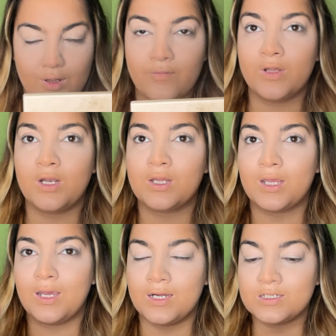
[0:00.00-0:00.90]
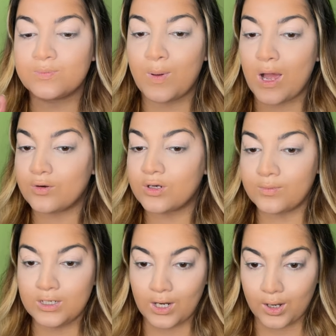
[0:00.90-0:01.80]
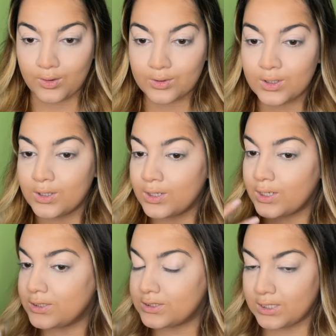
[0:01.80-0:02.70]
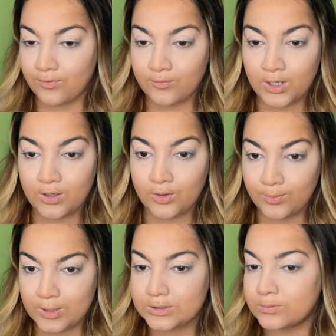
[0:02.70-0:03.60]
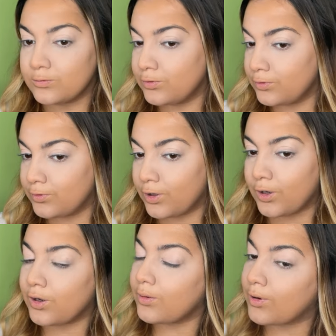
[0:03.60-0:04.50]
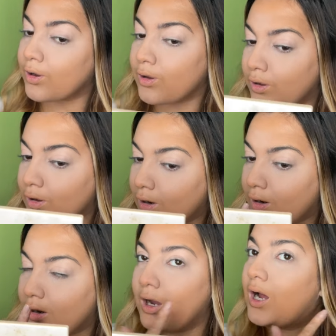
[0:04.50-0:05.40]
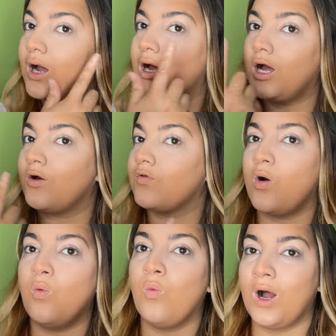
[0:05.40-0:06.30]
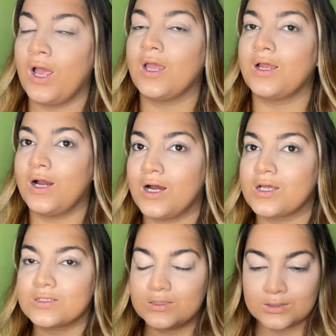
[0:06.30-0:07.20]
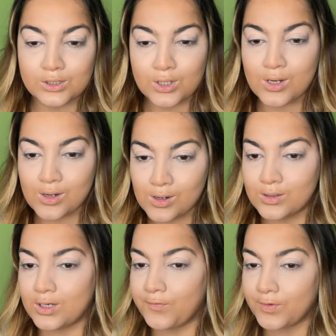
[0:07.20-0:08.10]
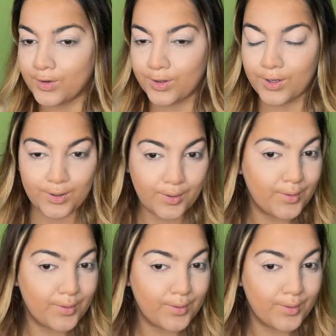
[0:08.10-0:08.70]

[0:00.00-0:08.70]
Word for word: I feel like it has powdered me down. It's left me a little bit smoother, but I've got a white cast definitely.